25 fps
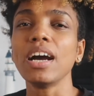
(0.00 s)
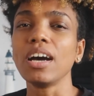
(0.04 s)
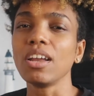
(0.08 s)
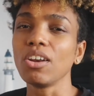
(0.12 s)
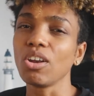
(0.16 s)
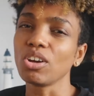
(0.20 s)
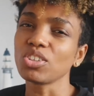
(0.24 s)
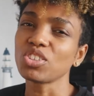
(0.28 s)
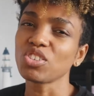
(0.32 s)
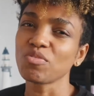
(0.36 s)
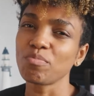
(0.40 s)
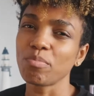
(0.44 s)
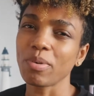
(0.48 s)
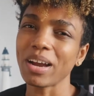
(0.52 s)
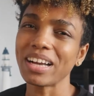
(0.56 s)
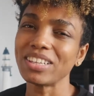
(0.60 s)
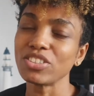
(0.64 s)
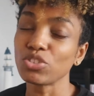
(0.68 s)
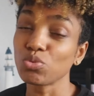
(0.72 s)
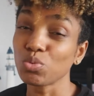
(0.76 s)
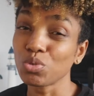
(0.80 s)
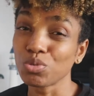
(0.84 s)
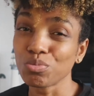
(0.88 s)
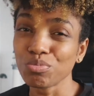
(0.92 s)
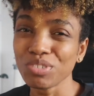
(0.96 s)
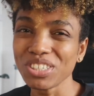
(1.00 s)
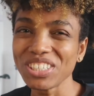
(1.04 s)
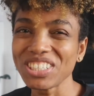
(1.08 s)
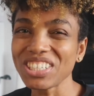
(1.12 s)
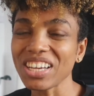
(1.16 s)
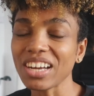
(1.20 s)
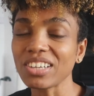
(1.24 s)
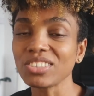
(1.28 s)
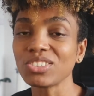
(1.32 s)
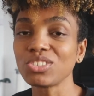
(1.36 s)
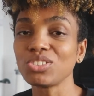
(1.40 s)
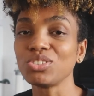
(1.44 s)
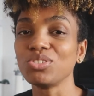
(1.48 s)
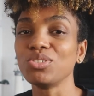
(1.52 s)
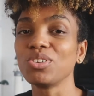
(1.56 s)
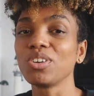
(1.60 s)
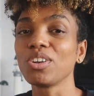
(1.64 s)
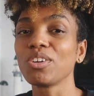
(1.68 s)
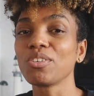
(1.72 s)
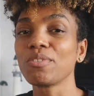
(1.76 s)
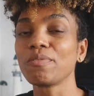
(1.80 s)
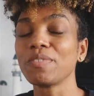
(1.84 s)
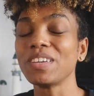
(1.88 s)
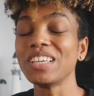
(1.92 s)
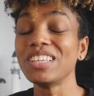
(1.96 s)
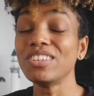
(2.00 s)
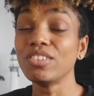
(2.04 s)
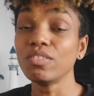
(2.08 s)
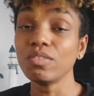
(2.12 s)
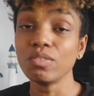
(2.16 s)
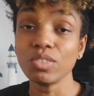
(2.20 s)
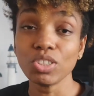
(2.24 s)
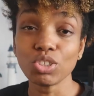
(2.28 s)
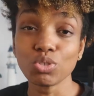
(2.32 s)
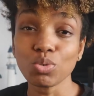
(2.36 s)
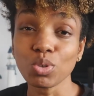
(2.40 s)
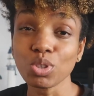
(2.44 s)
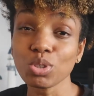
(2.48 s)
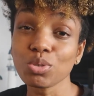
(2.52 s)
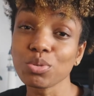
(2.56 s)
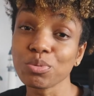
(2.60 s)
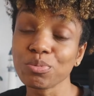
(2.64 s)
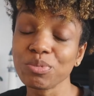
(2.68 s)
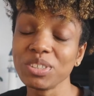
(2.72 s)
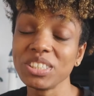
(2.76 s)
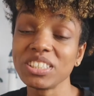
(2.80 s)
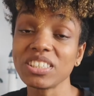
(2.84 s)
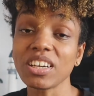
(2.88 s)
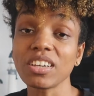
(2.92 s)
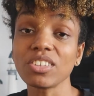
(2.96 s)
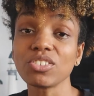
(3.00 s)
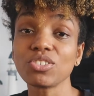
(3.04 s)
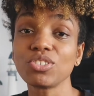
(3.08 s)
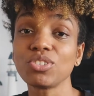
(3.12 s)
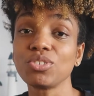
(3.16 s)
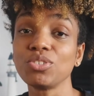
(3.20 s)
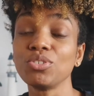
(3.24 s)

a lot of brands will reach out to you, a lot of individuals will reach out